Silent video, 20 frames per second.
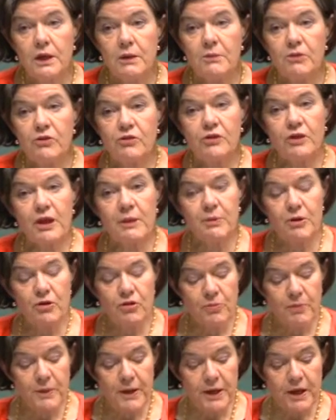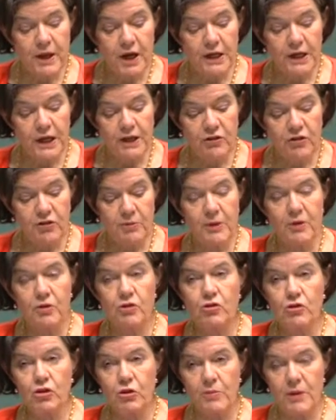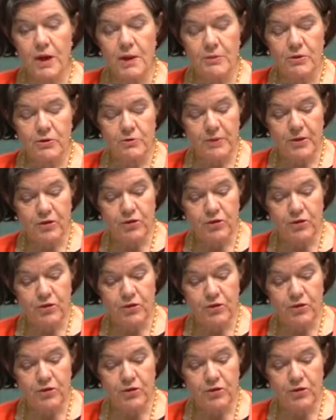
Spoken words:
Mr Deputy Speaker, I'd like to spend a short moment of my